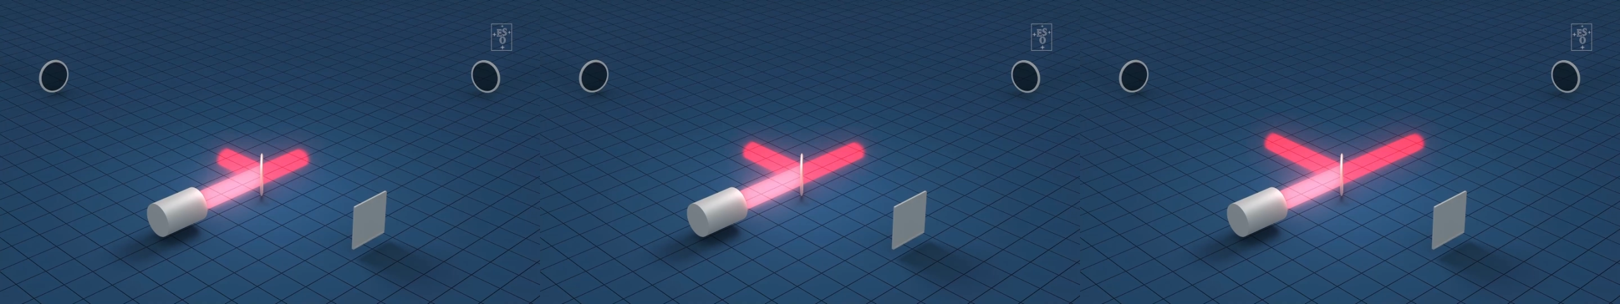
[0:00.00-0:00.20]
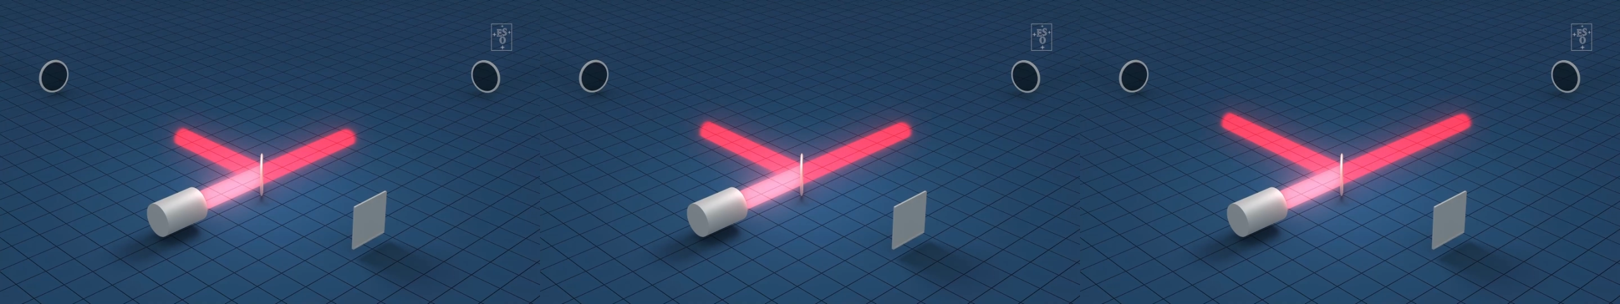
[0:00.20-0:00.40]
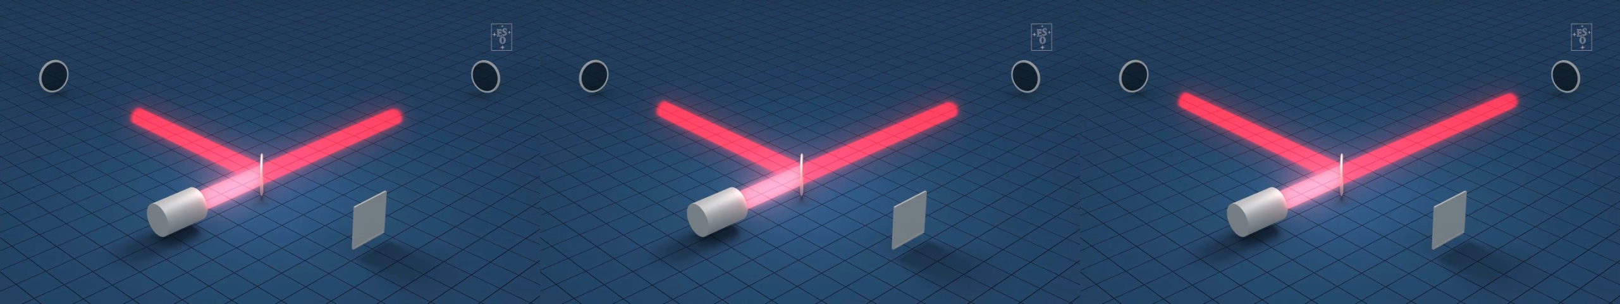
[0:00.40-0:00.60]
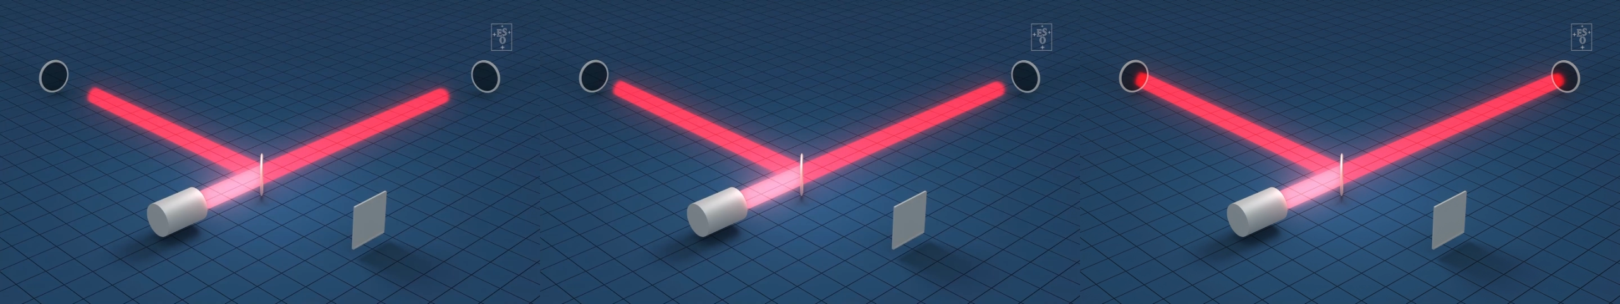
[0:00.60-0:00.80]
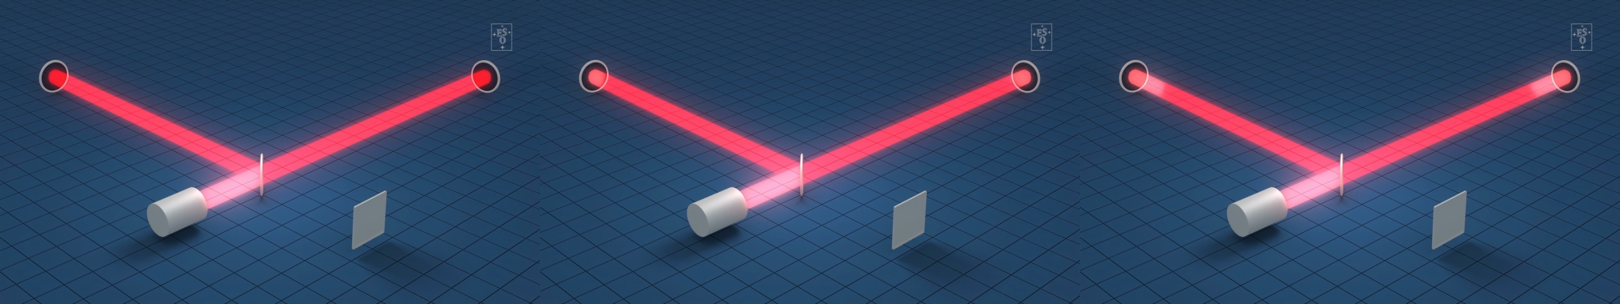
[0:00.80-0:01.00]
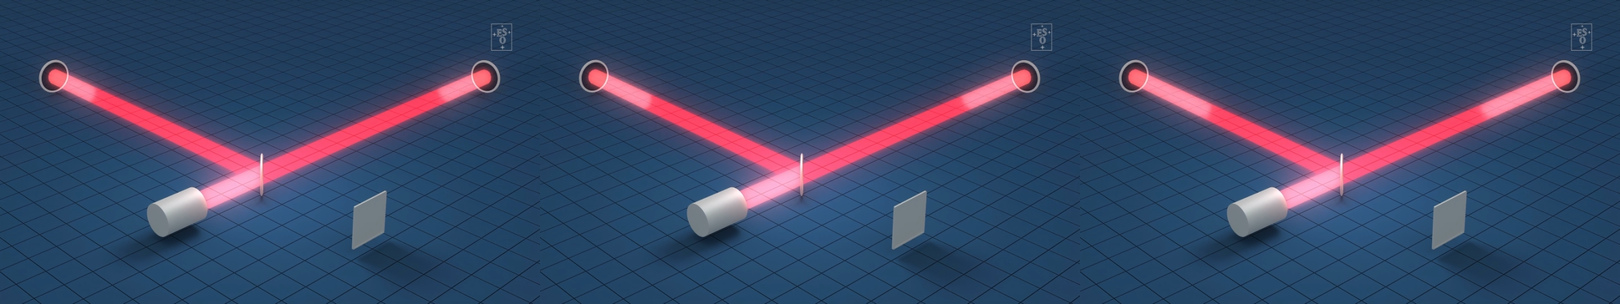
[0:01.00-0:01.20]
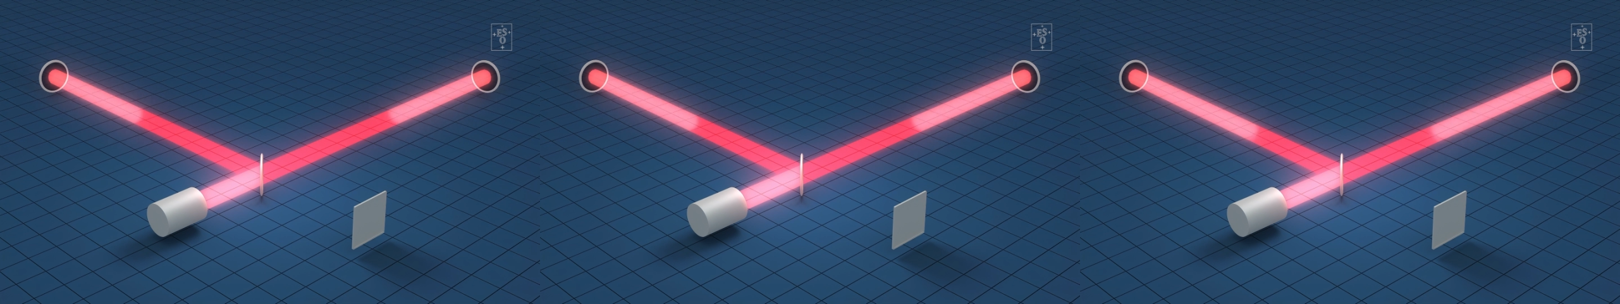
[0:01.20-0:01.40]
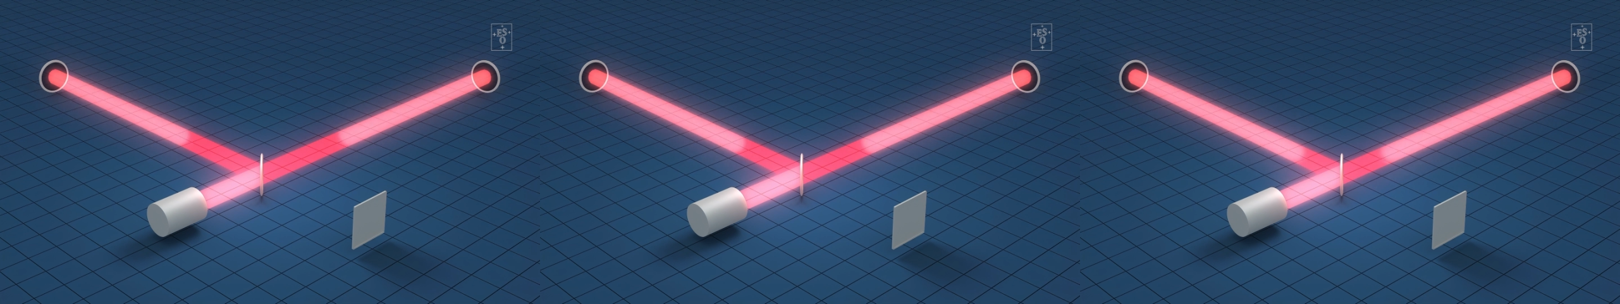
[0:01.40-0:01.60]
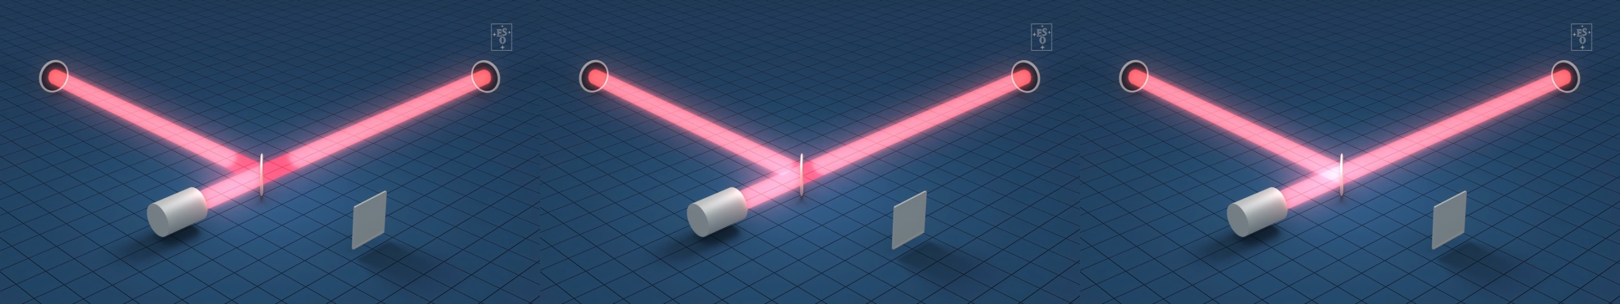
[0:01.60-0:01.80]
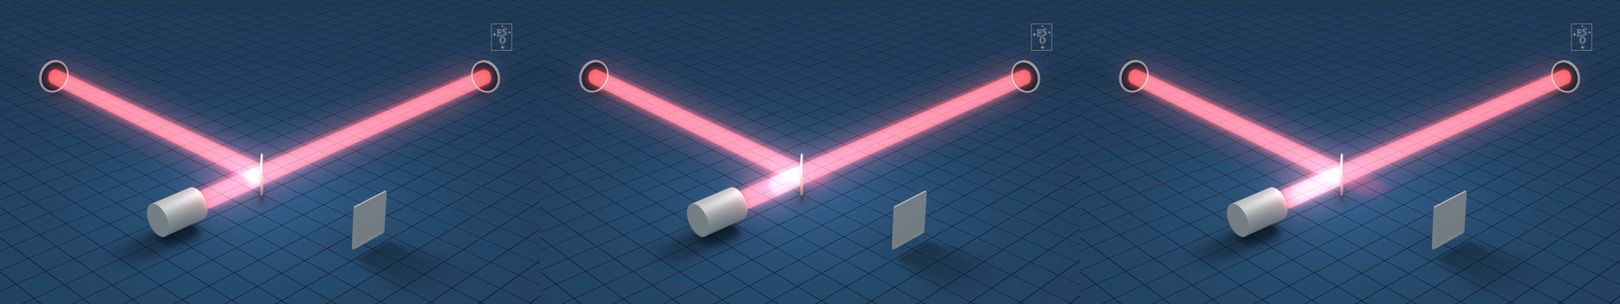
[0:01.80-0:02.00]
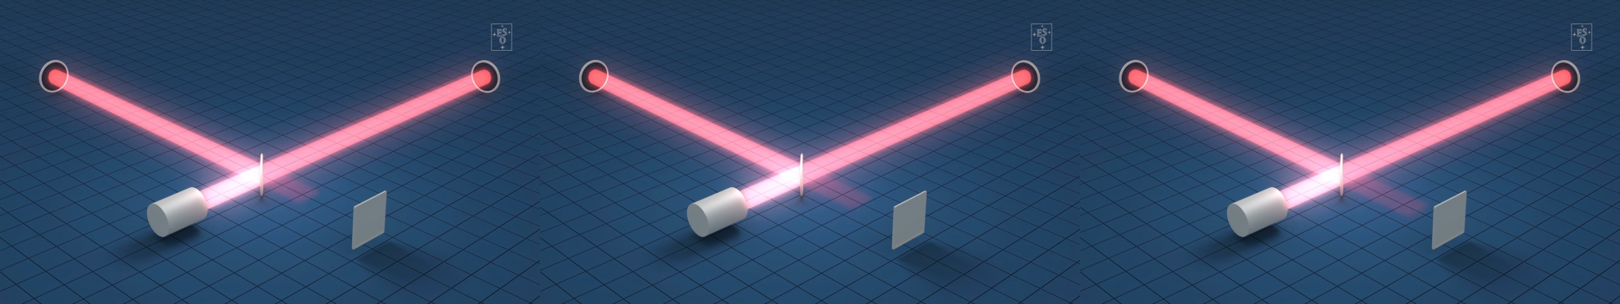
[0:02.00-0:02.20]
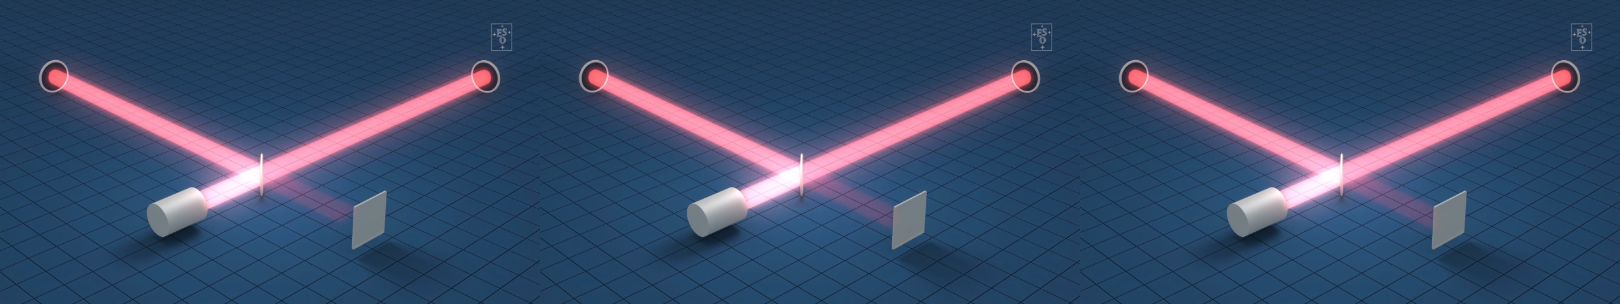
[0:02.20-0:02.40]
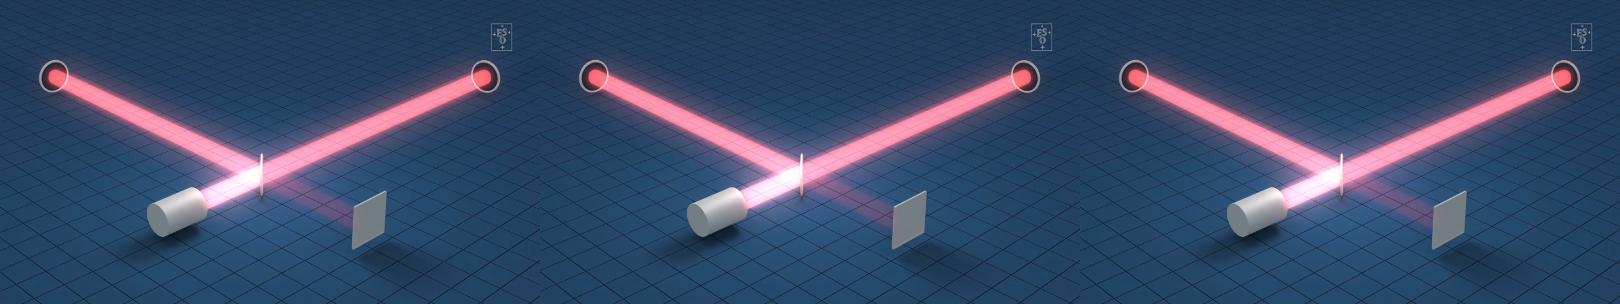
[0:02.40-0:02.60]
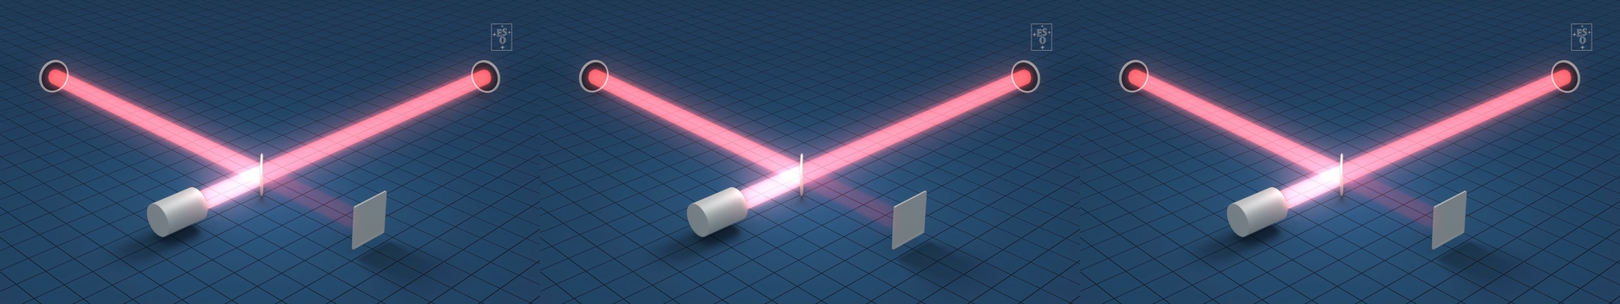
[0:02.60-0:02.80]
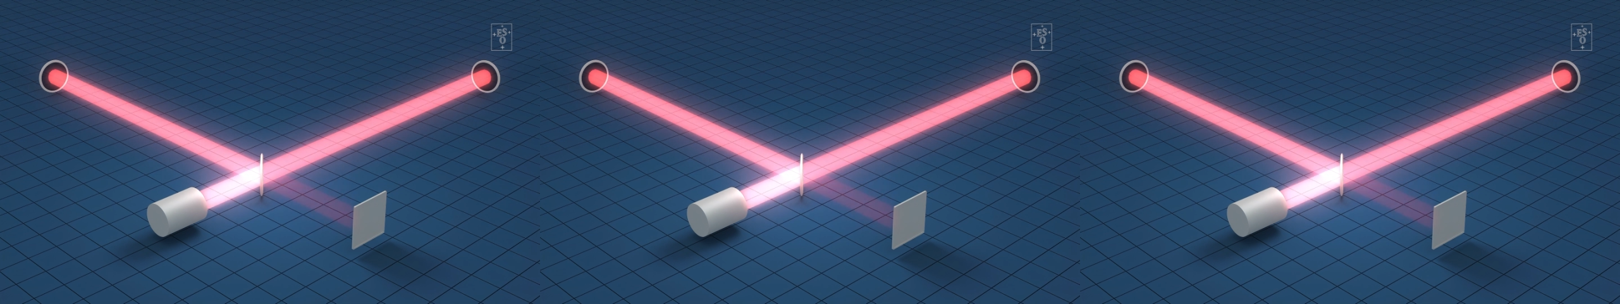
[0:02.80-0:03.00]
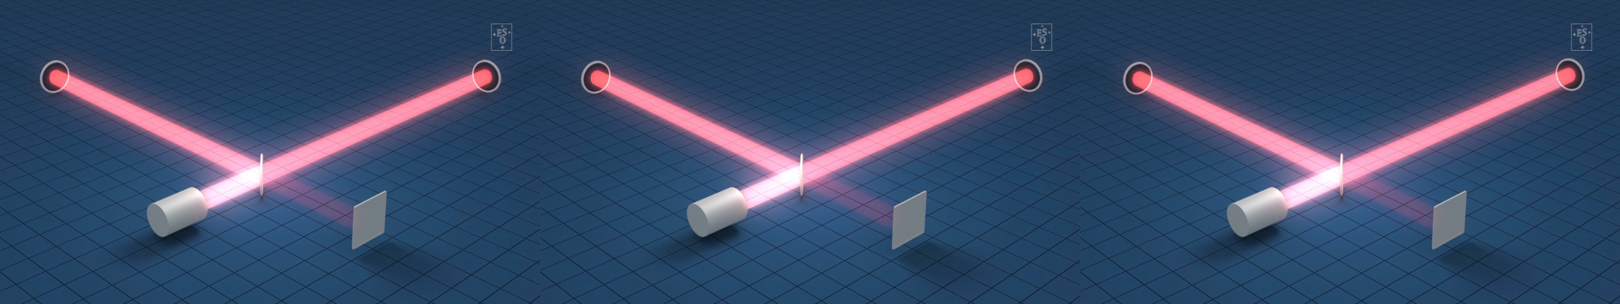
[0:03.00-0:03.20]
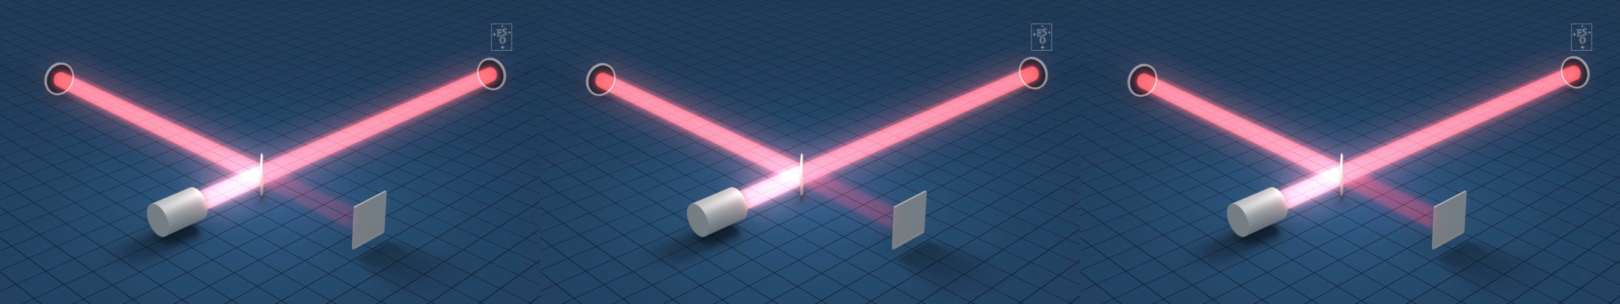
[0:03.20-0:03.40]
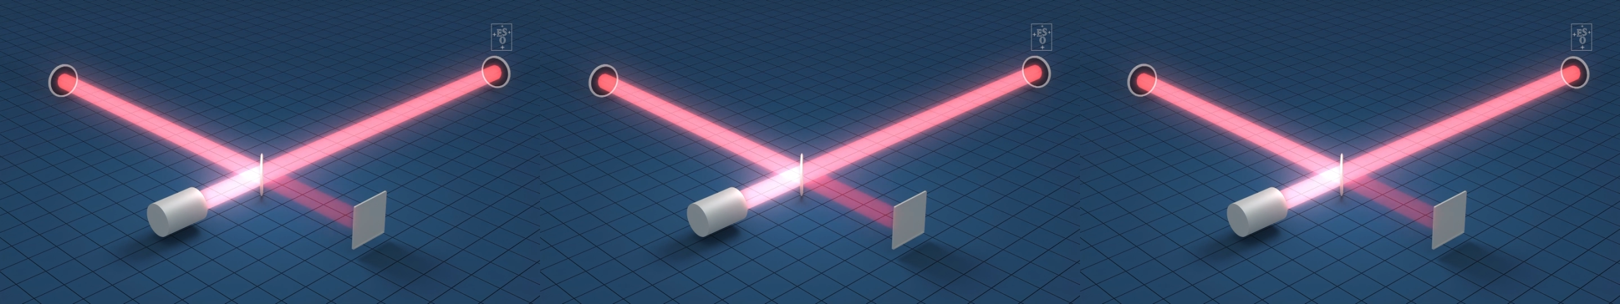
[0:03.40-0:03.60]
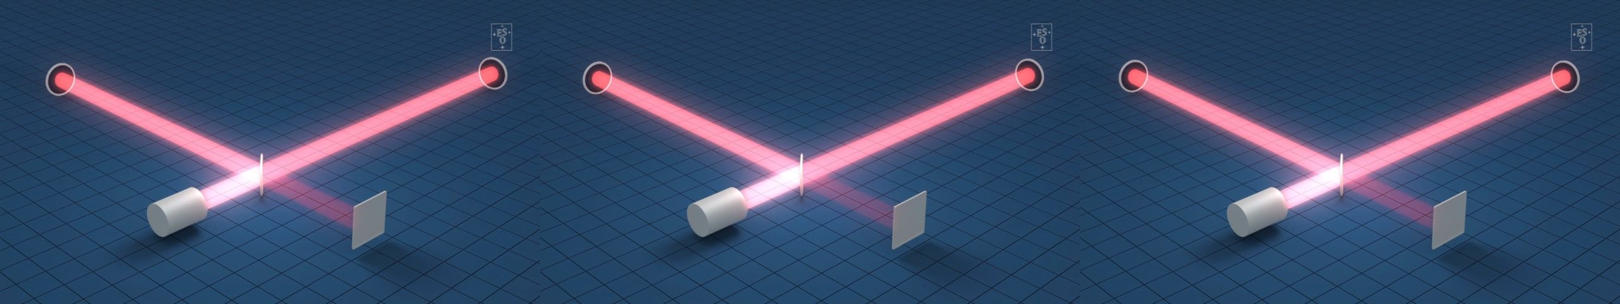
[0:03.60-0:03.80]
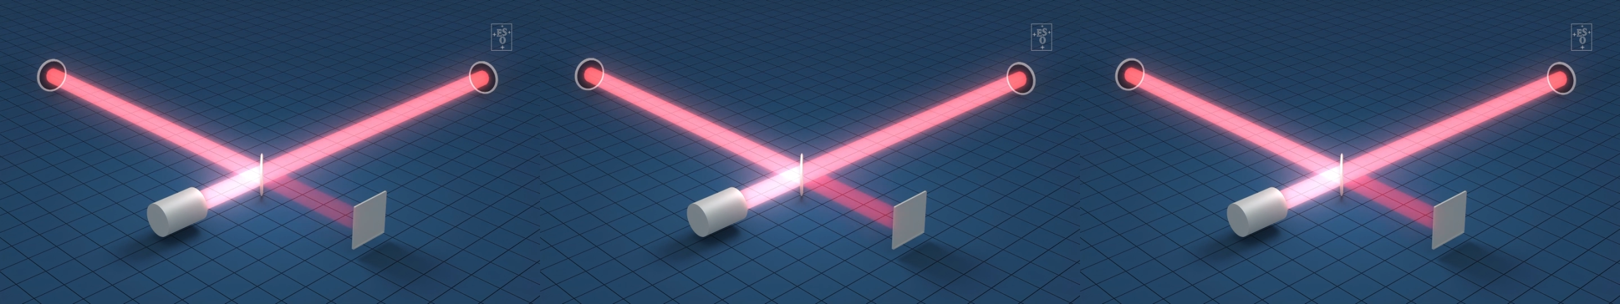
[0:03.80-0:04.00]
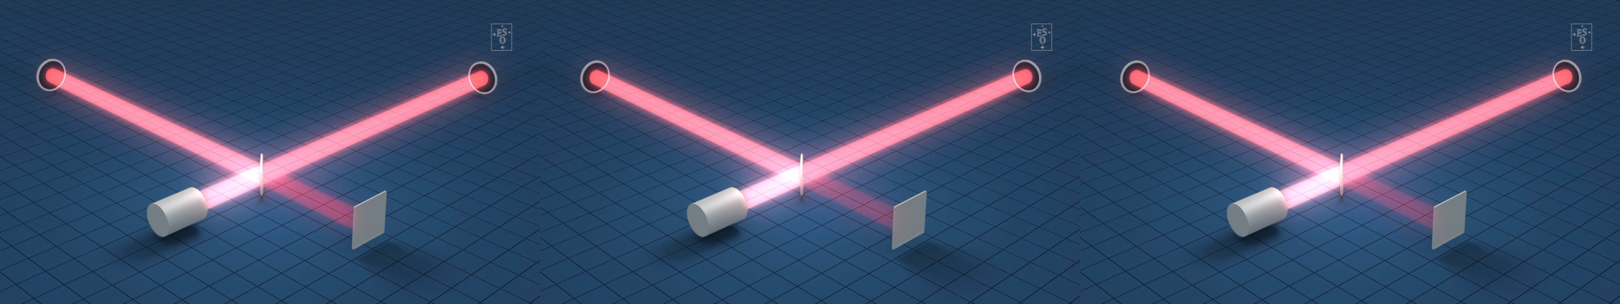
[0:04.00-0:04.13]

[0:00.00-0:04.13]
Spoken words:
Nobody's mouth can be seen.